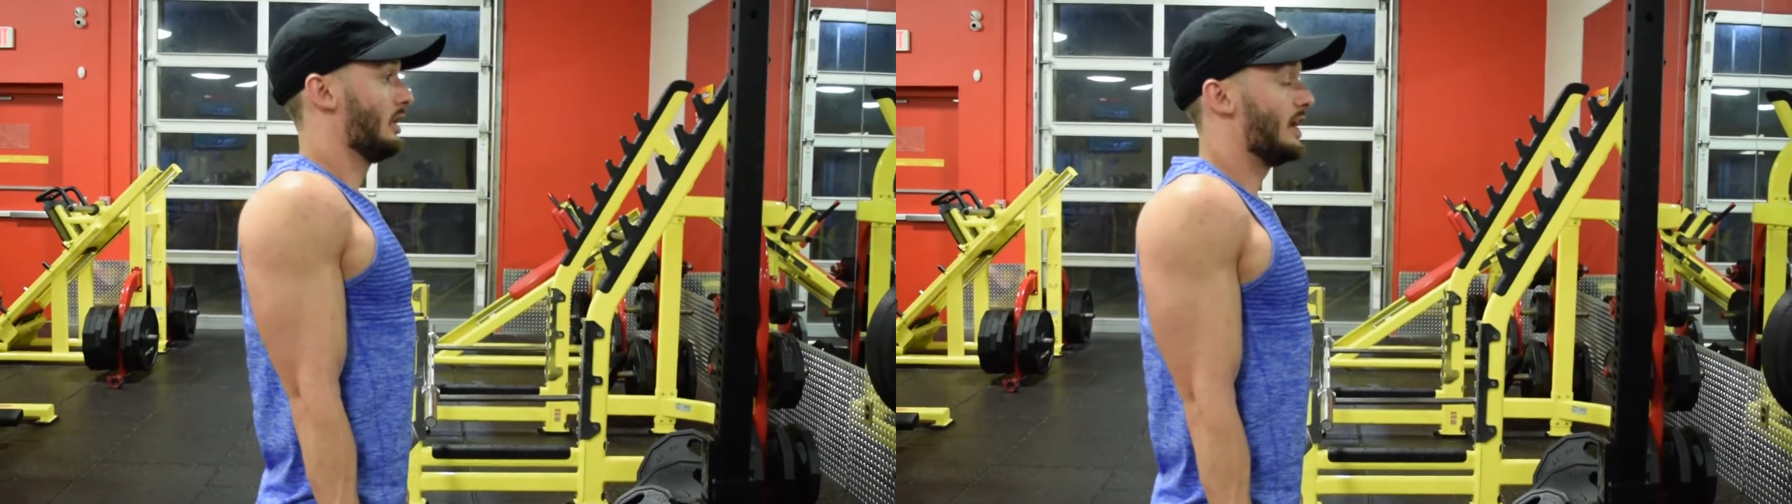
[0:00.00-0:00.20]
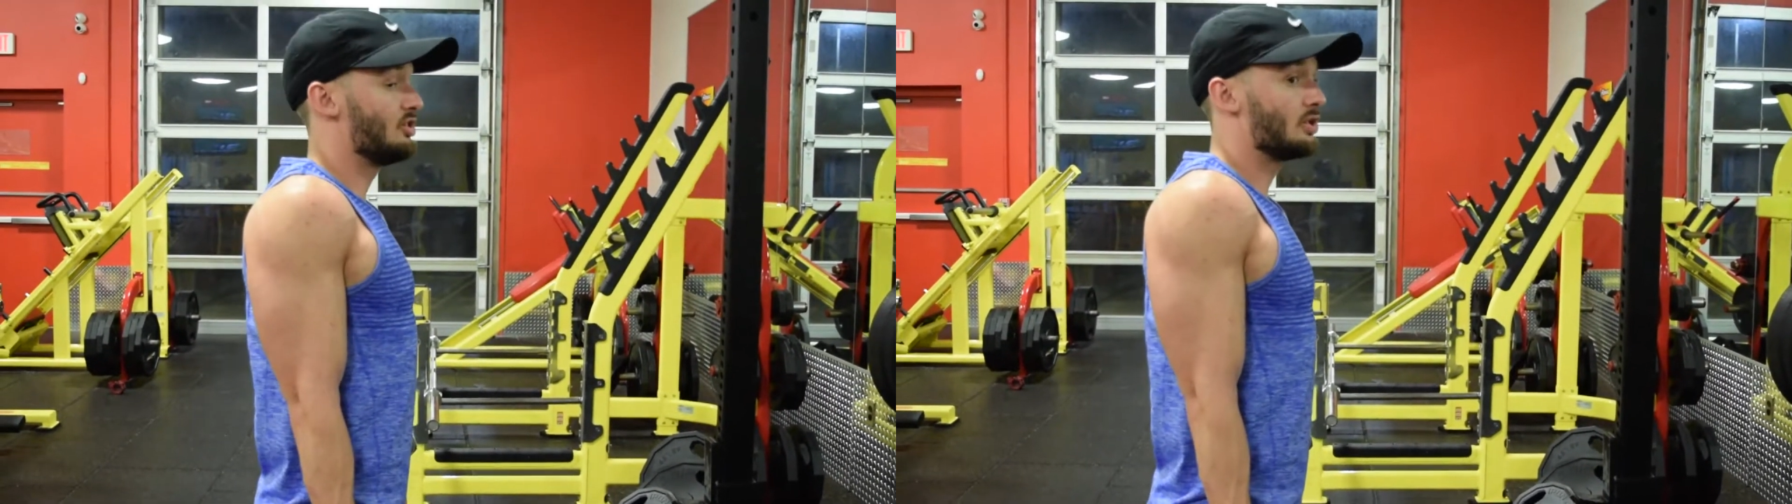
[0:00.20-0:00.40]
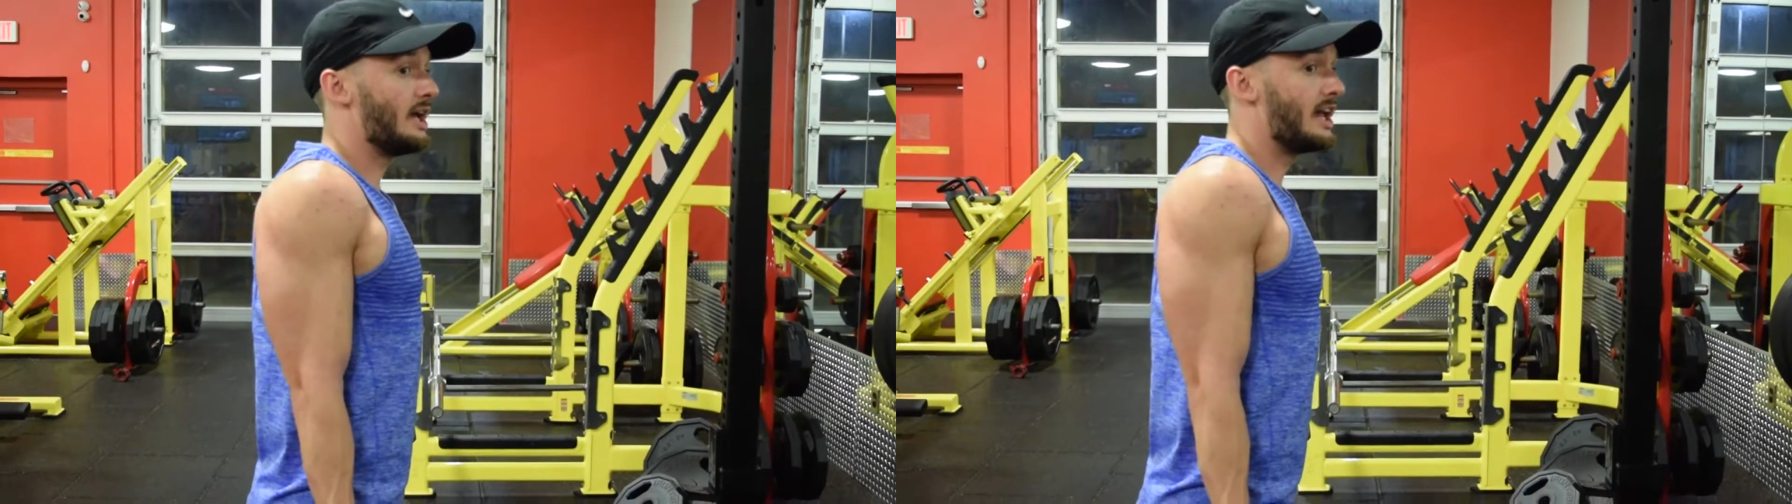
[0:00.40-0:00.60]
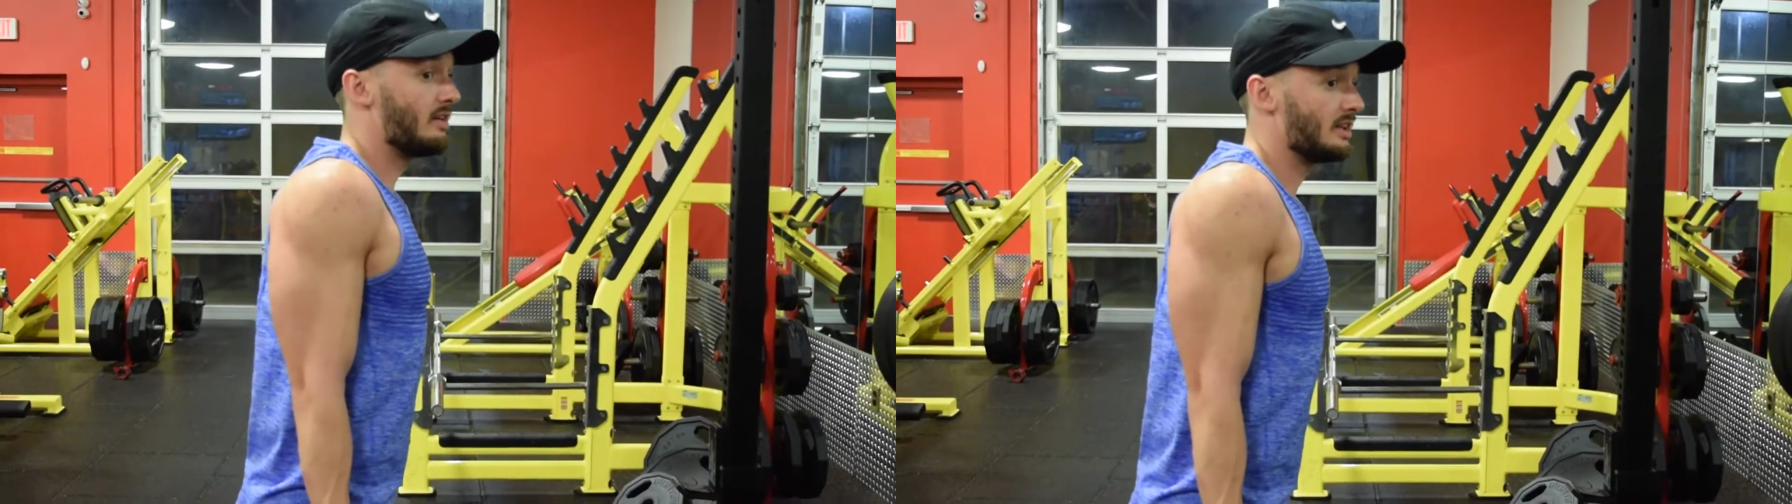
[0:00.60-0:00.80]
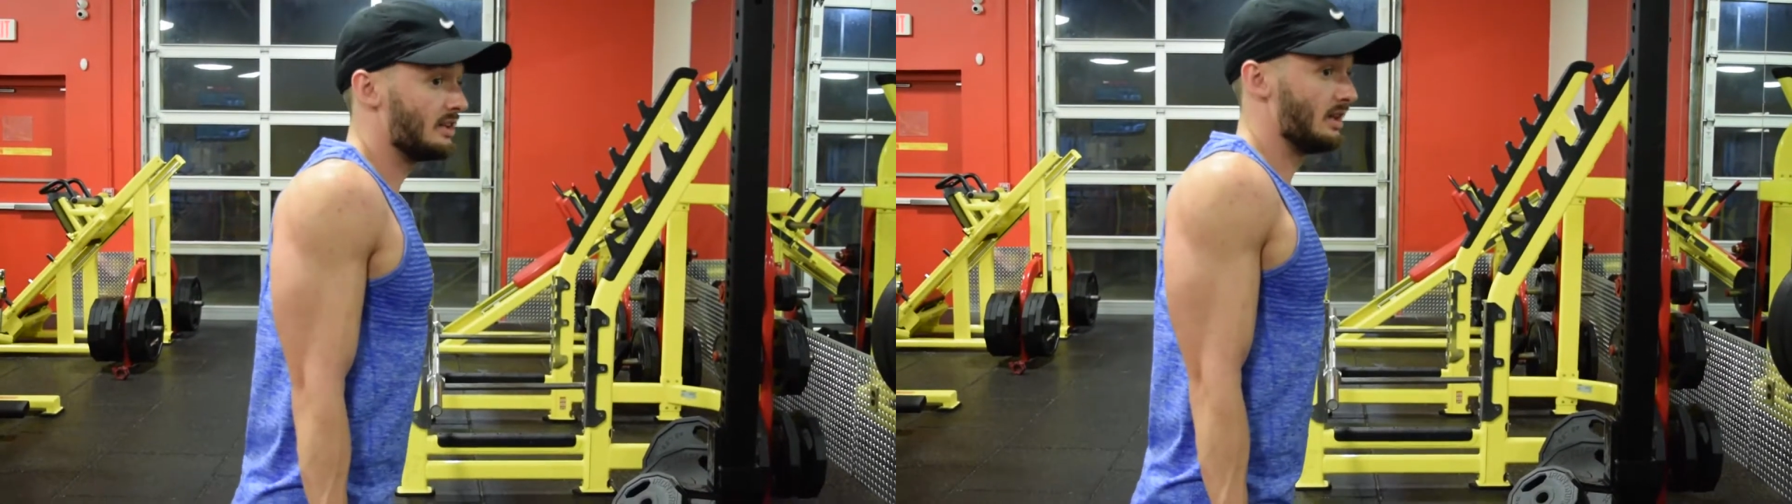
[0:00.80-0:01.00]
It's okay to
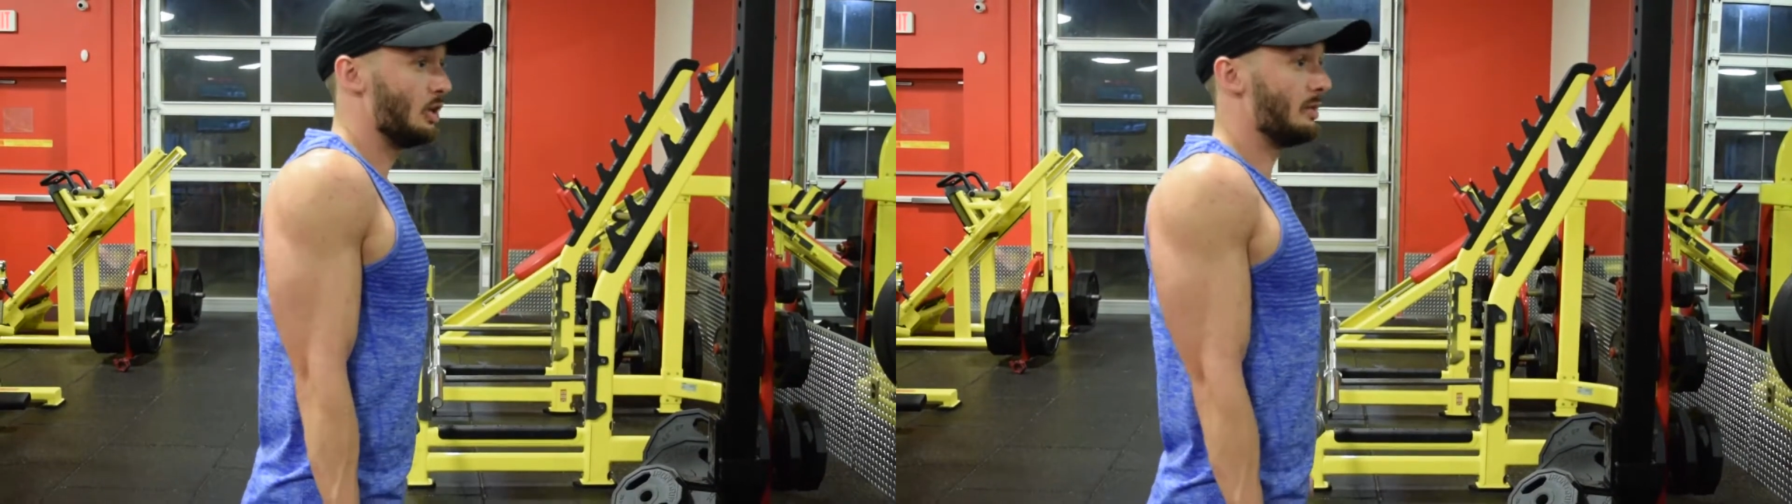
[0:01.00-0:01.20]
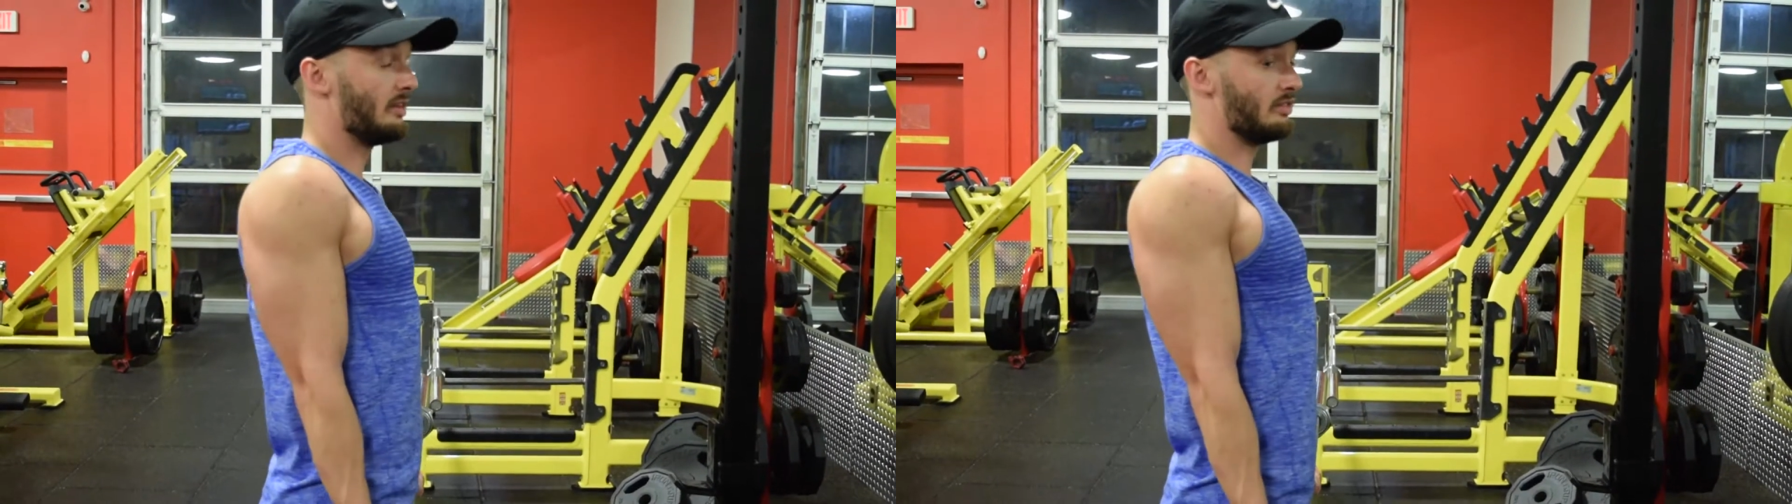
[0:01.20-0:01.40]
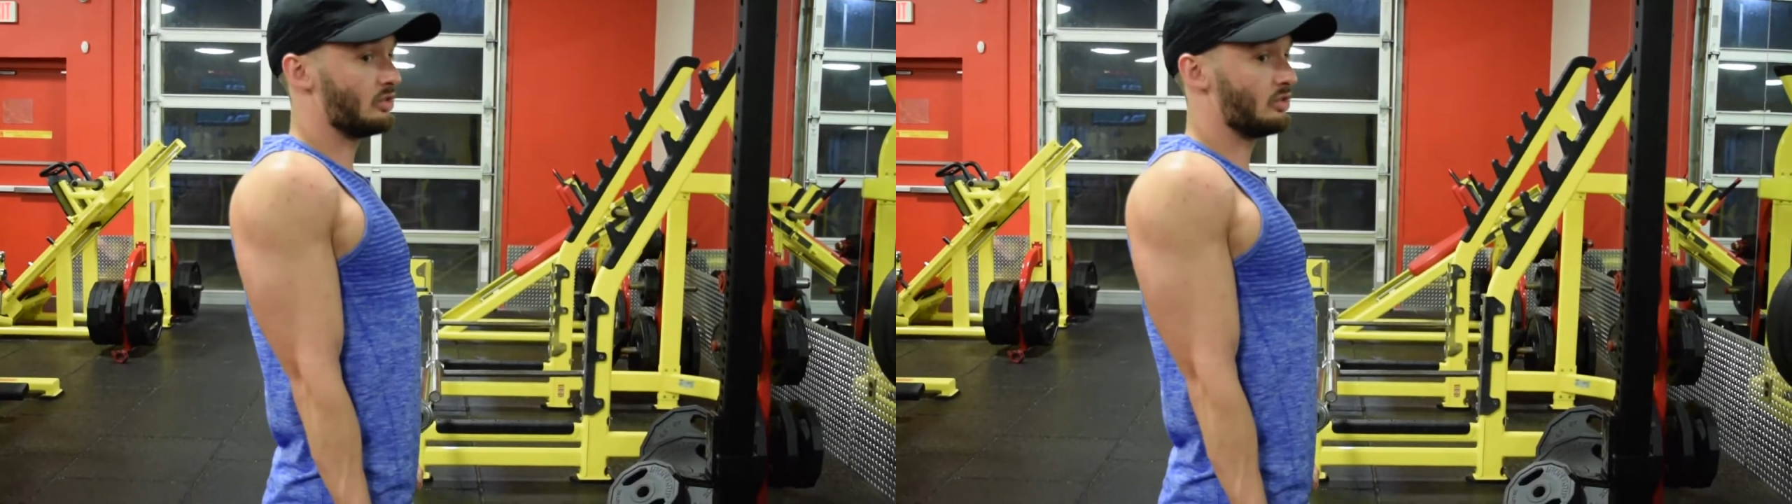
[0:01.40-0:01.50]
have like a little bit of